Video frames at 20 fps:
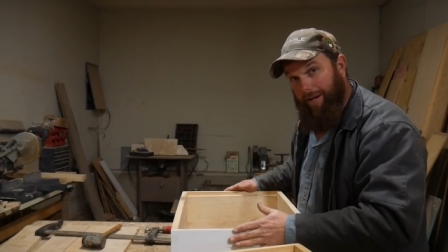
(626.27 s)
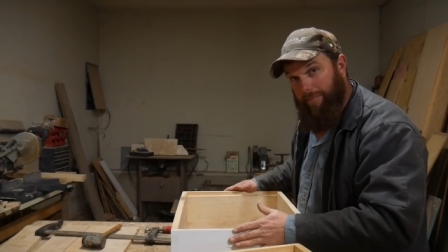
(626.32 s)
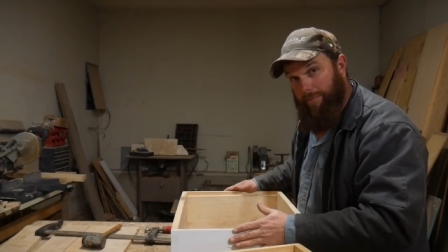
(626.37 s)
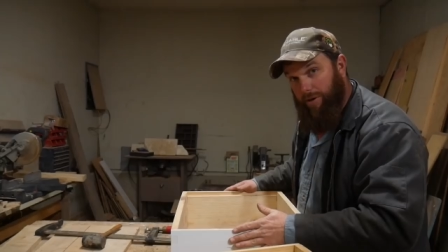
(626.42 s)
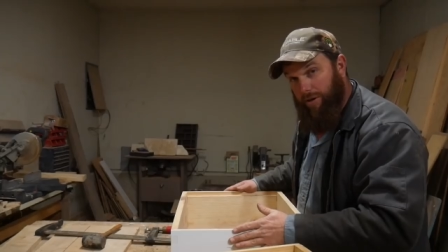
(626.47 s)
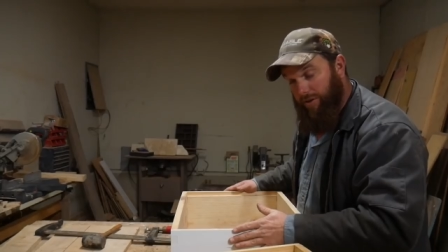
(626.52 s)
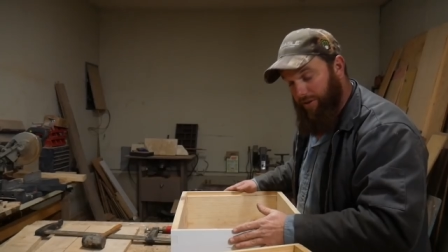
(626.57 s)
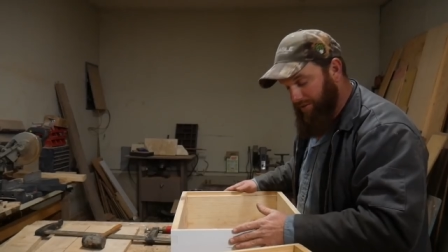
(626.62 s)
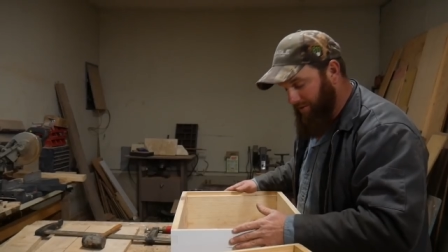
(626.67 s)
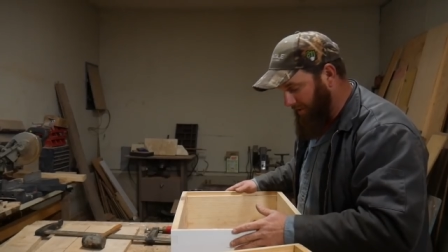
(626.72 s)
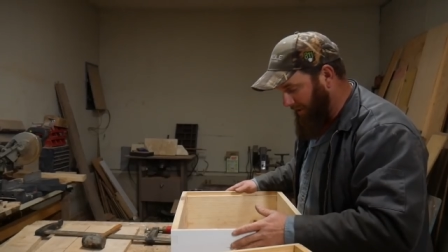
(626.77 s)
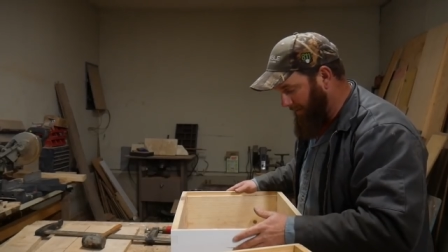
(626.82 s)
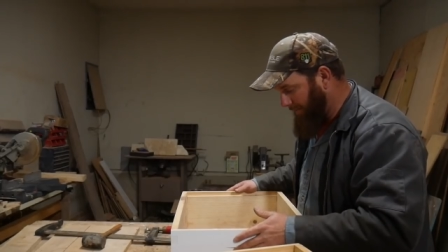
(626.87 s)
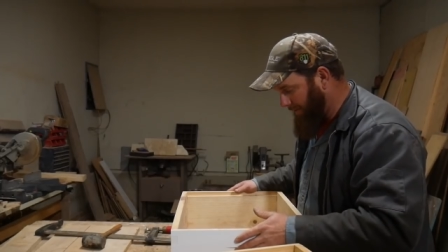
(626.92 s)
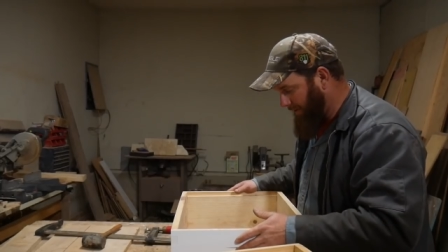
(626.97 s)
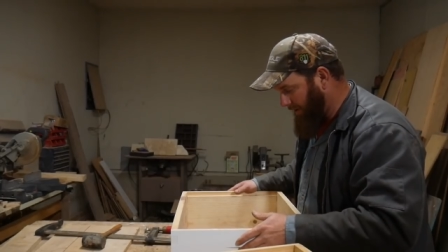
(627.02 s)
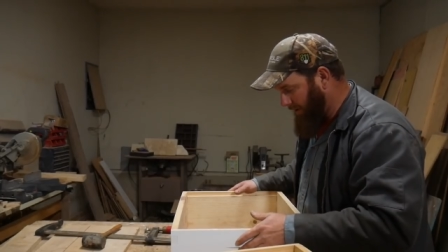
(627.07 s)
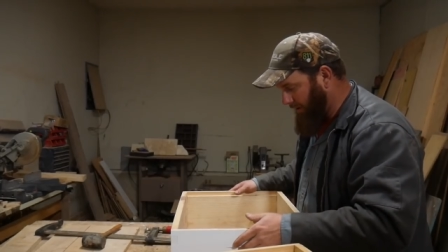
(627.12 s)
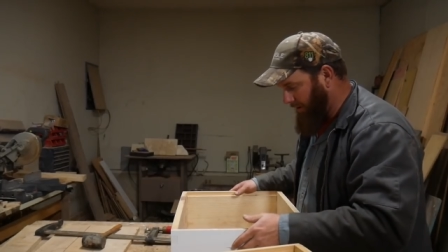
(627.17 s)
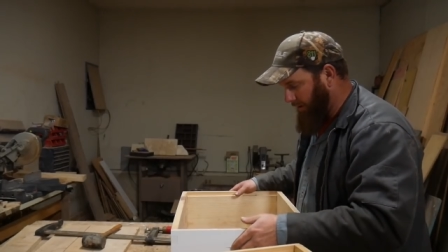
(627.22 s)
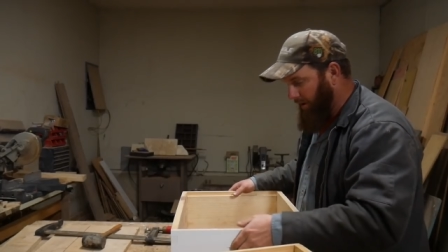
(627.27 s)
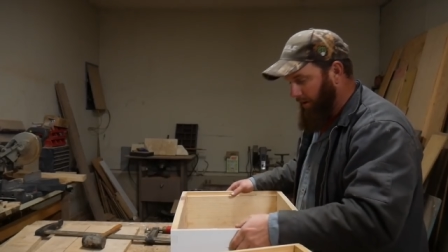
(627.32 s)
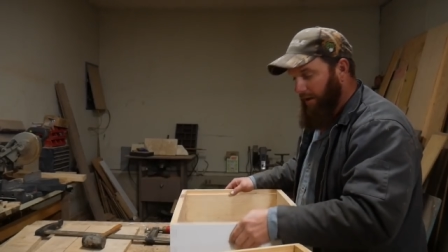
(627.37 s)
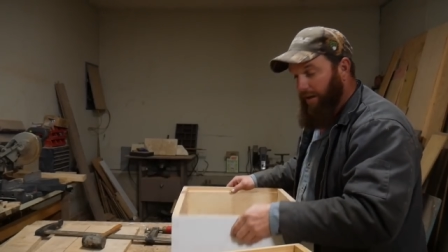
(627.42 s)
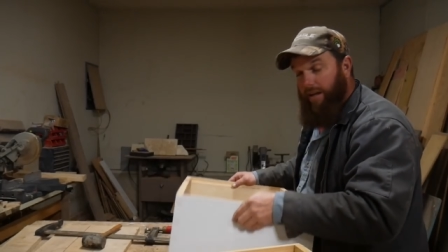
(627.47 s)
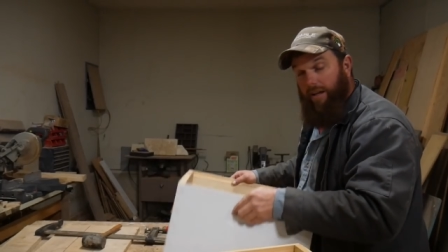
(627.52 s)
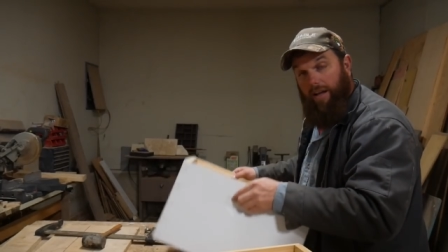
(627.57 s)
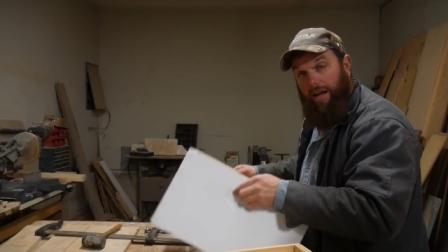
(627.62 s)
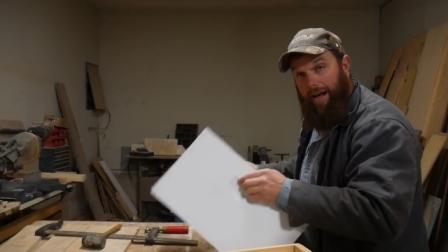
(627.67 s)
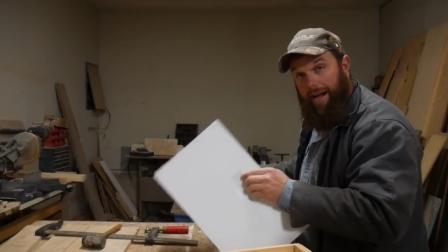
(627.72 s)
them all the same color.
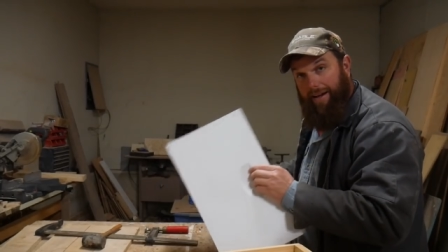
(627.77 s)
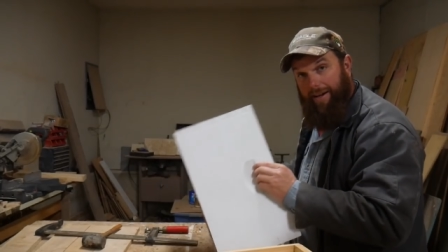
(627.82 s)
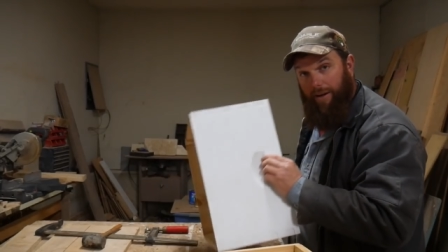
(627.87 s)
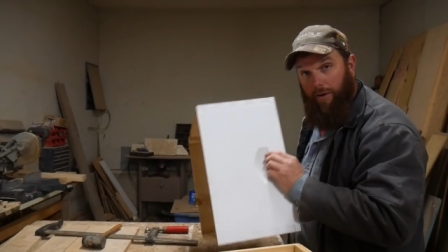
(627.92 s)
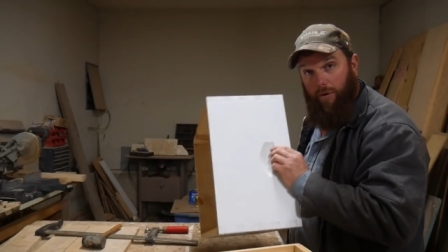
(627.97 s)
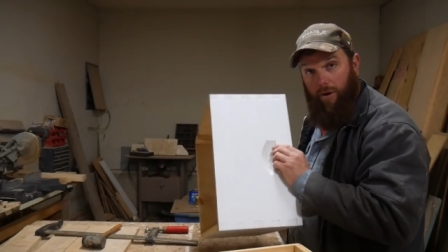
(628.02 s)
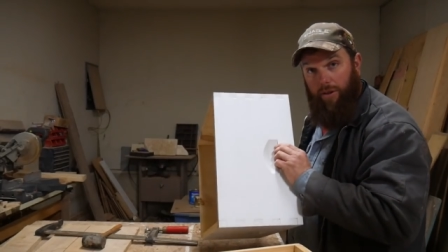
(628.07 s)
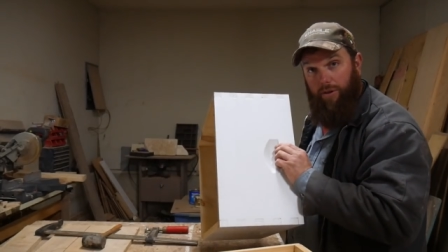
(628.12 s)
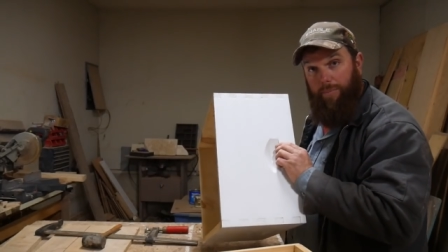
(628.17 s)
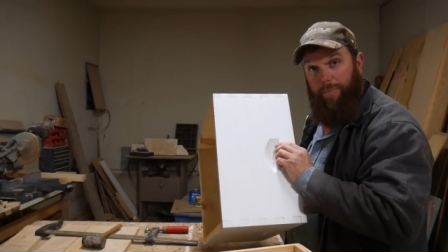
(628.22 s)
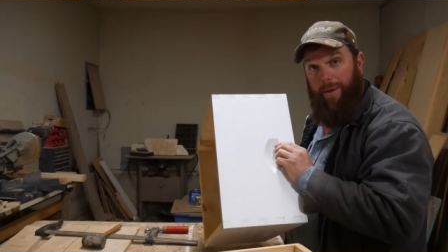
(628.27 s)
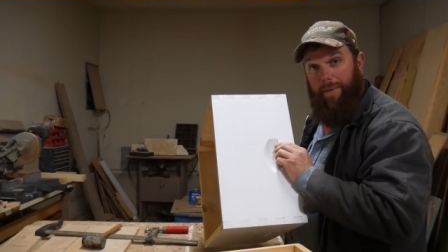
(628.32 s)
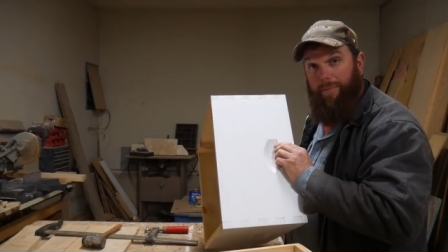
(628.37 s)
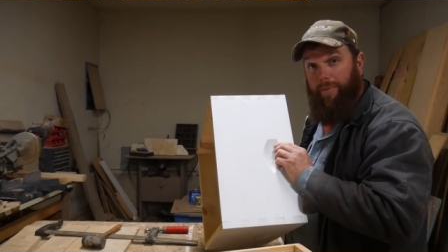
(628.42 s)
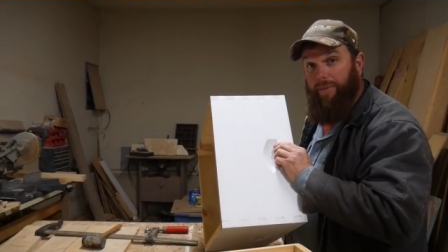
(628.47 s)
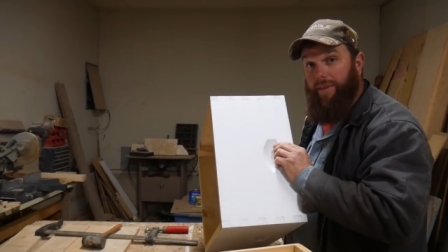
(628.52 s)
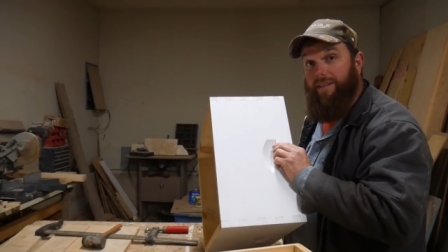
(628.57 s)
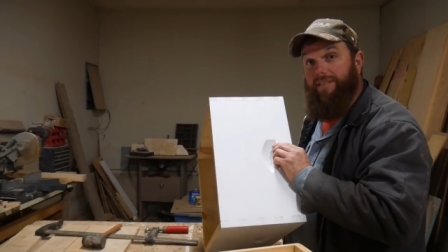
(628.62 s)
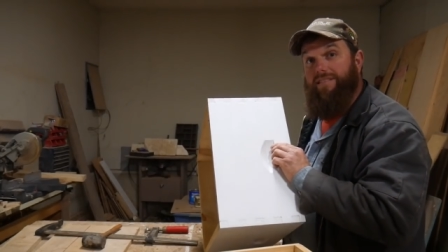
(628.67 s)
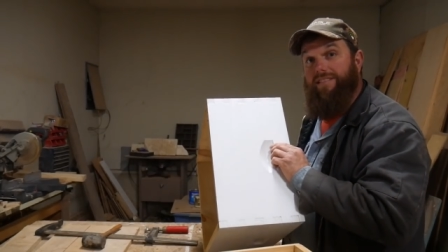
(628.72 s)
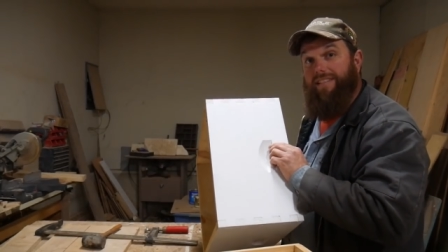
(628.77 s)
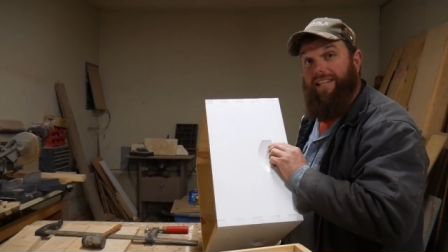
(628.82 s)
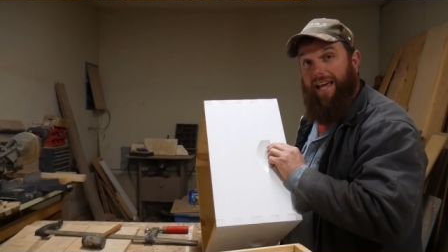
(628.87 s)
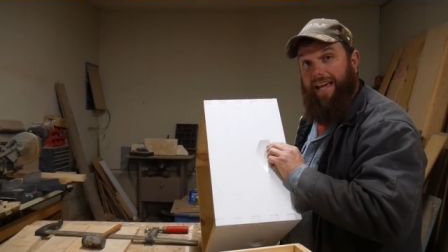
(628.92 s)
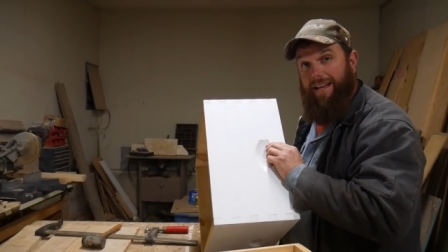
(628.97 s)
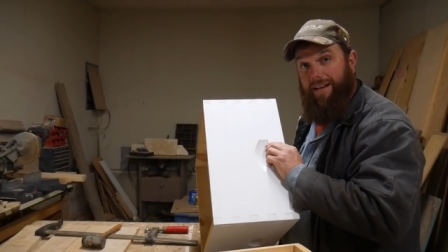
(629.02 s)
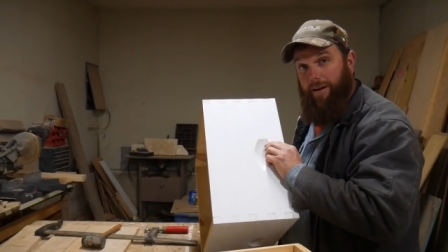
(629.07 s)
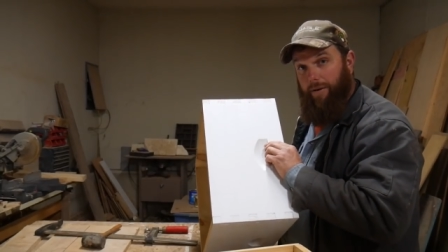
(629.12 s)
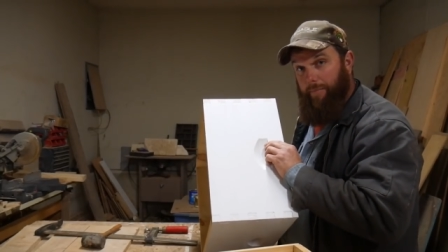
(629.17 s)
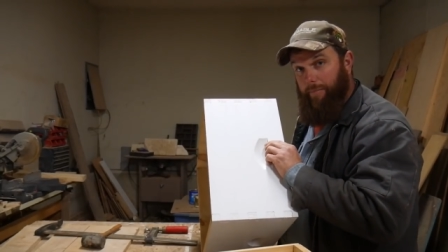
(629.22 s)
I know other people that
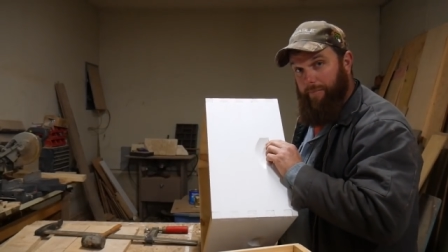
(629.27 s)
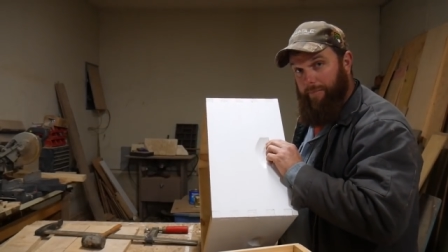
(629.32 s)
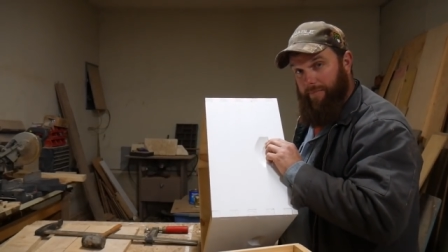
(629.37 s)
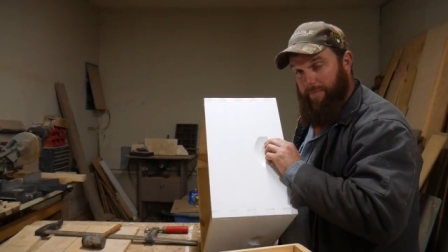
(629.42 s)
stain them.